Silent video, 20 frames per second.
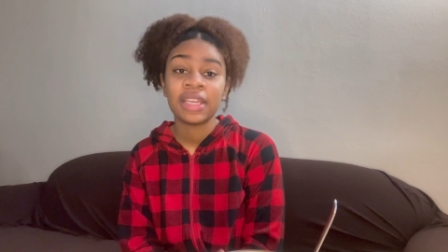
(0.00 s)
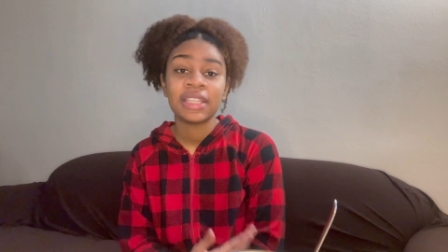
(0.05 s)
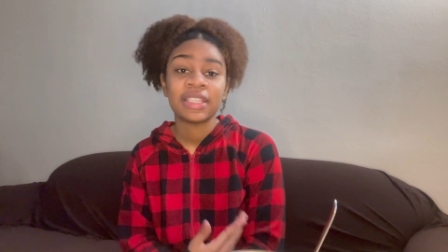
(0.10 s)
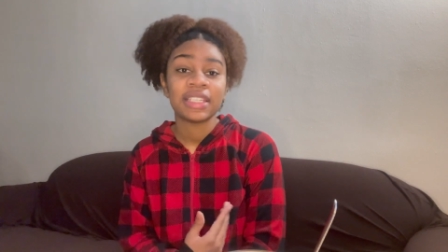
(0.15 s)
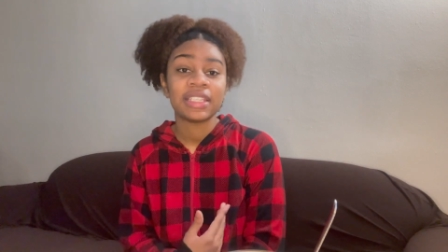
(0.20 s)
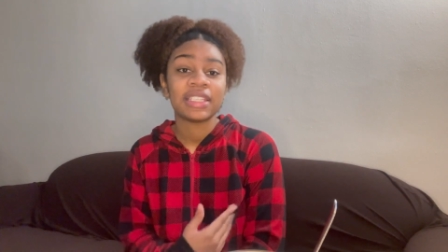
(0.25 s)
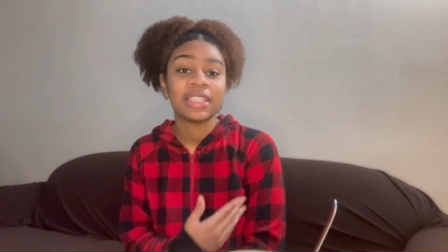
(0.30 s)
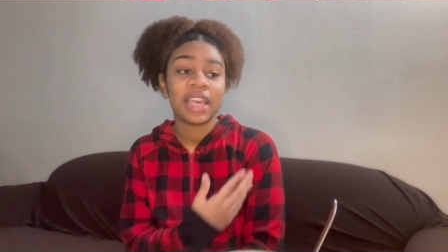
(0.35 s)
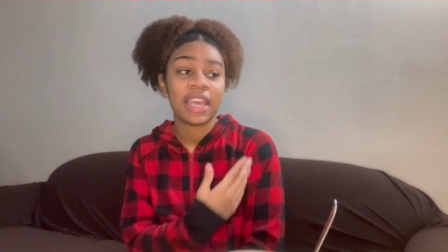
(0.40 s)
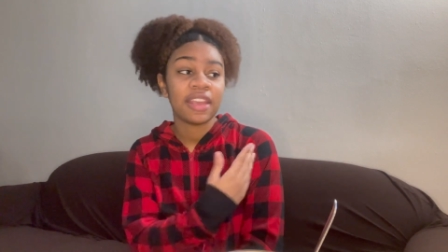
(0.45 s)

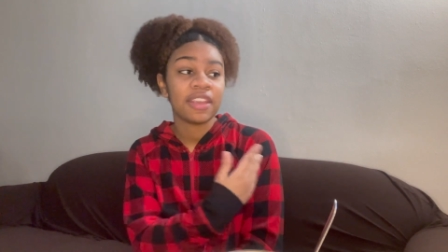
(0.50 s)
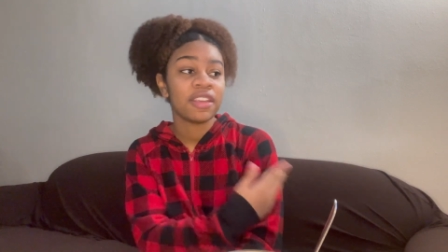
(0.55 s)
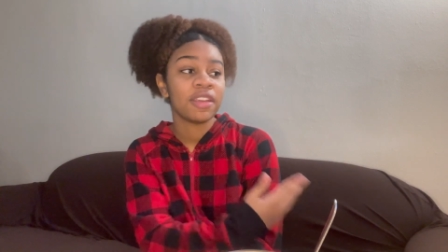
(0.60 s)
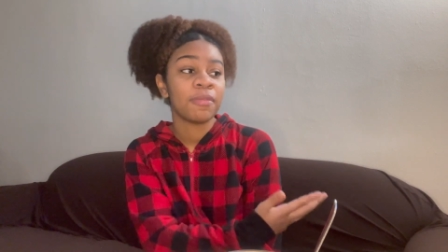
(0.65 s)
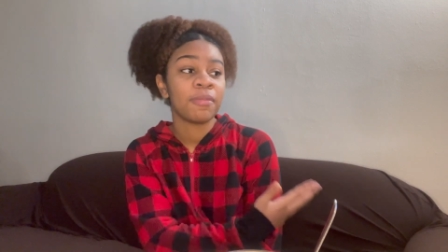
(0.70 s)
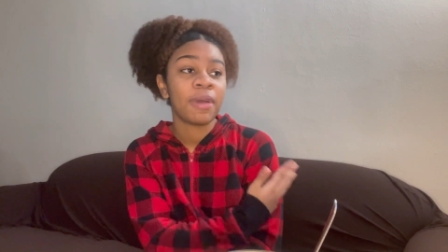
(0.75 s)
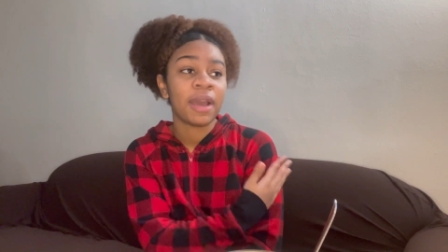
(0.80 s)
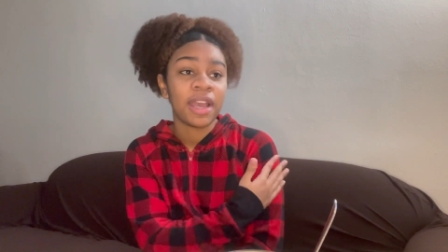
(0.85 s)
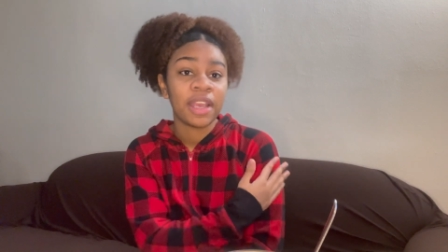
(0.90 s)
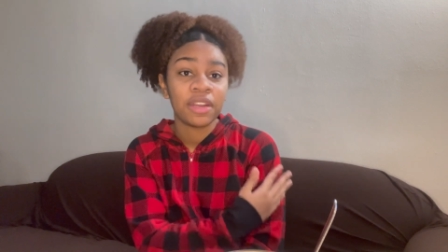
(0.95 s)
to take your
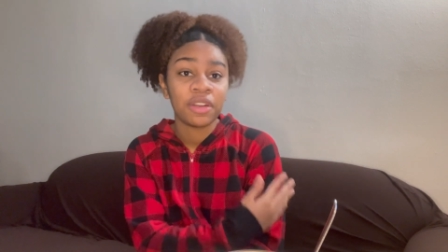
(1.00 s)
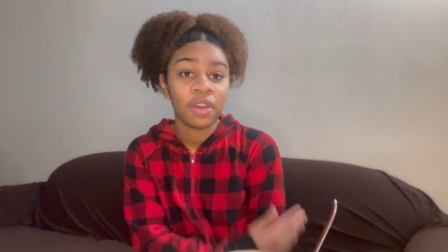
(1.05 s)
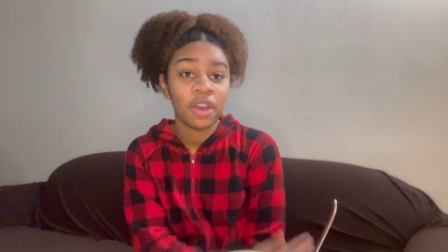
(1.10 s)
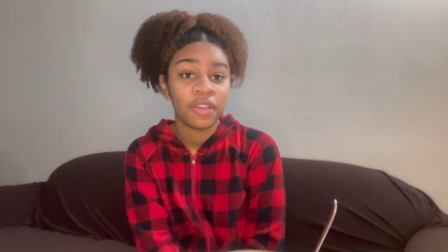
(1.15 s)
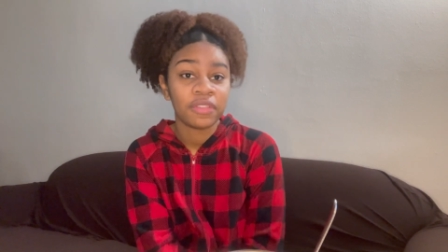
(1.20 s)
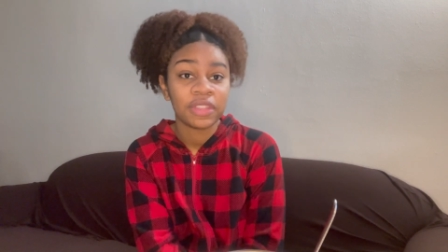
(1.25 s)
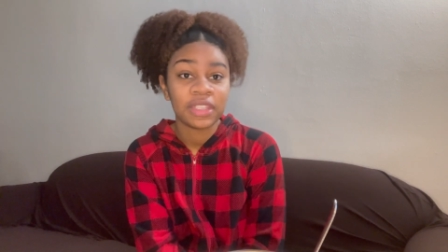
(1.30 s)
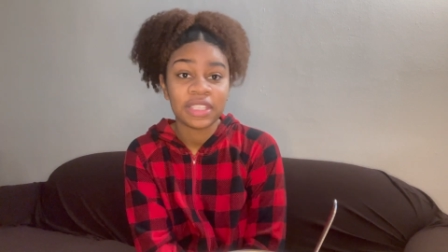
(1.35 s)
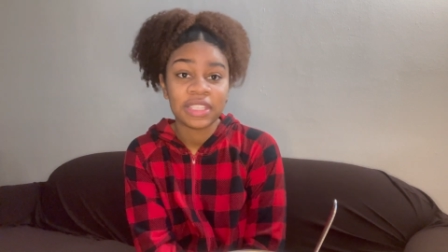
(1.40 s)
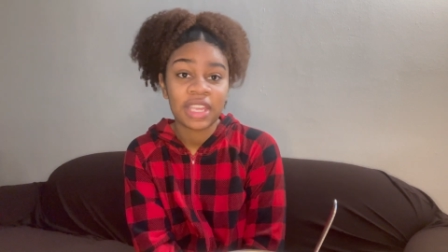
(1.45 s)
mind
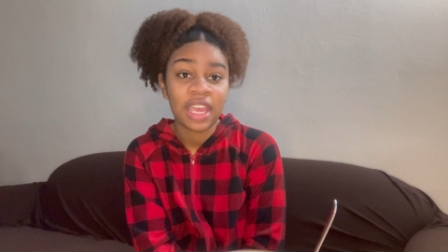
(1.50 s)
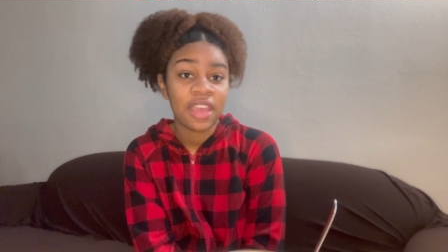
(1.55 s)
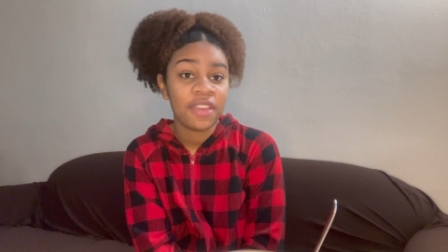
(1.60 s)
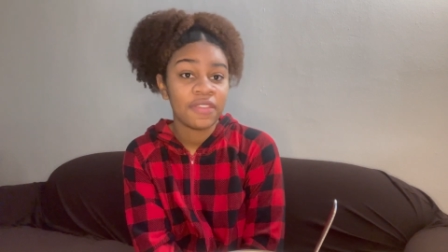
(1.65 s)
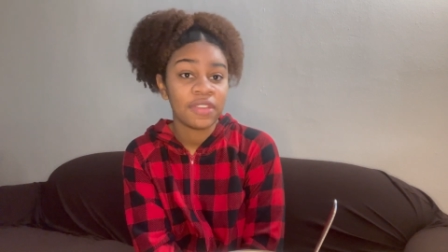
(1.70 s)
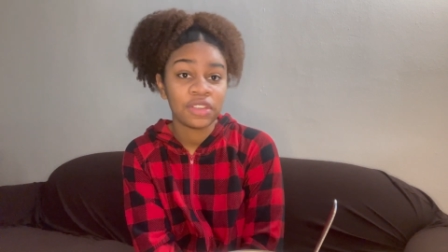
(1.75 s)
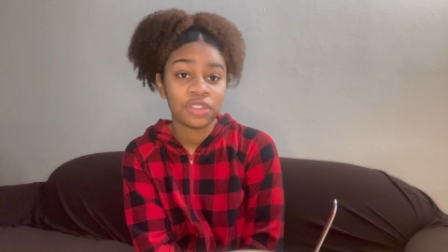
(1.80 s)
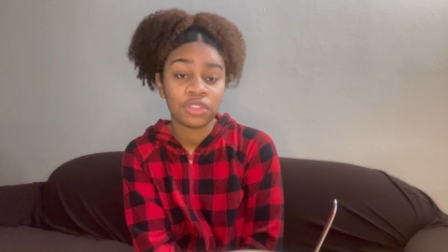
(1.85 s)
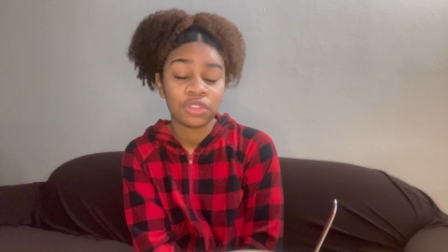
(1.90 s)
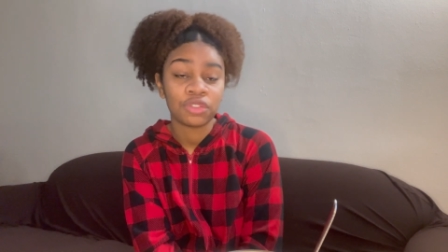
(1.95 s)
off the
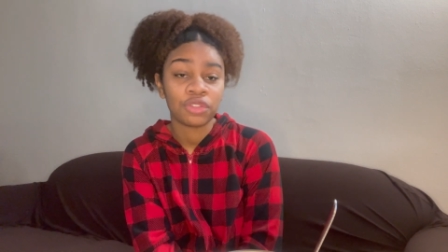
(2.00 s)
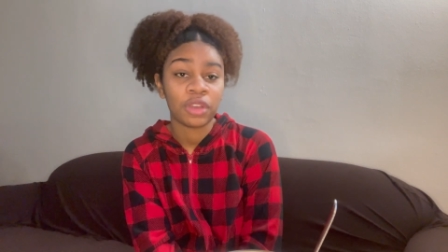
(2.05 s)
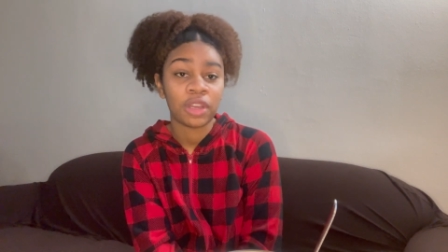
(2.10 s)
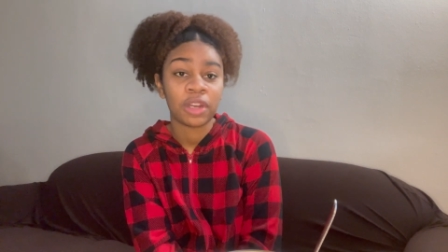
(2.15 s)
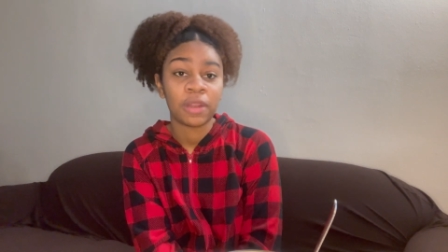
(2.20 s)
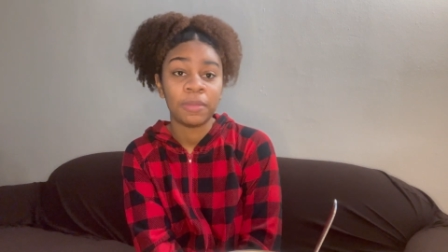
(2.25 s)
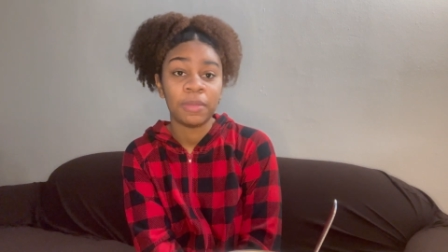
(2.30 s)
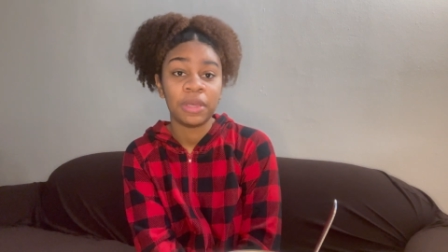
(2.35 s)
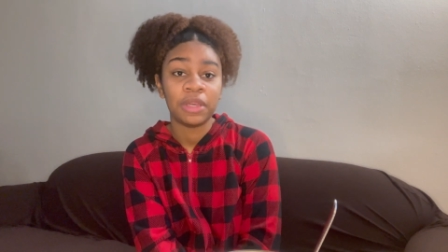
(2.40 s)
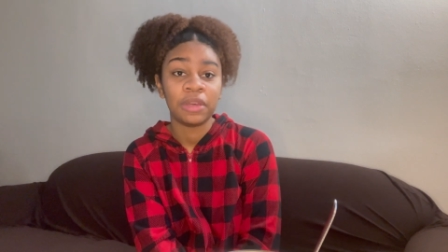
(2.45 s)
savings you're trying
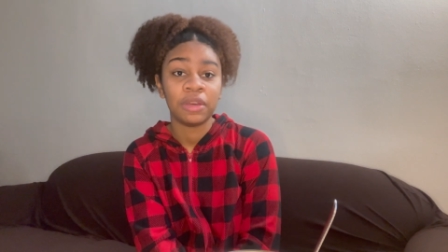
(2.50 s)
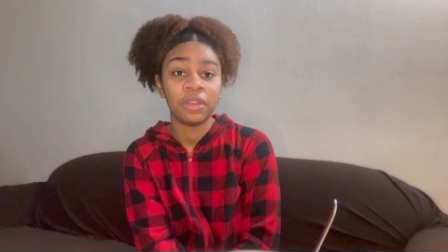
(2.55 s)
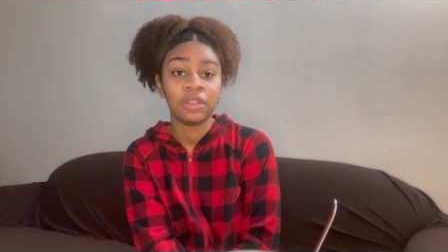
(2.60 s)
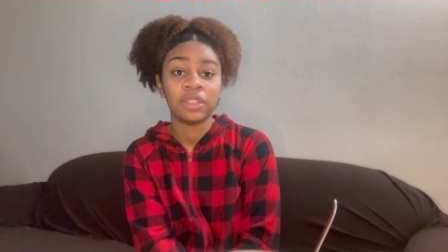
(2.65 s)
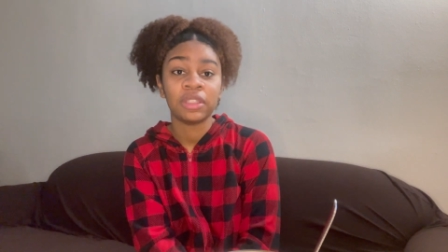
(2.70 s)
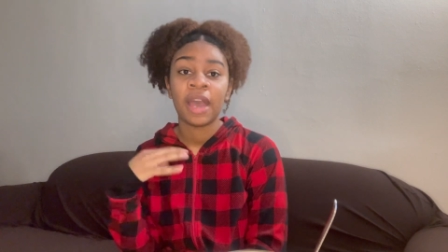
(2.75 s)
to build.